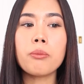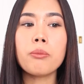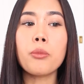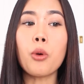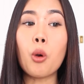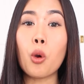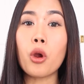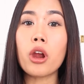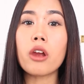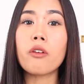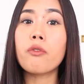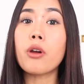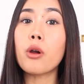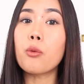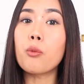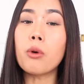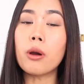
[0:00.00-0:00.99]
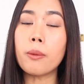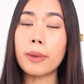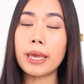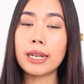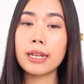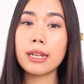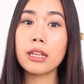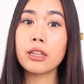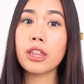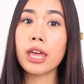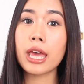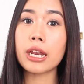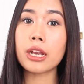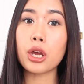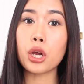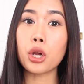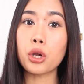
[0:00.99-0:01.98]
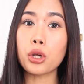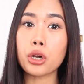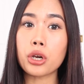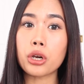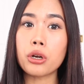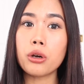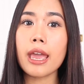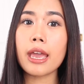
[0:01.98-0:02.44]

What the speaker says: more of a woman than a girl,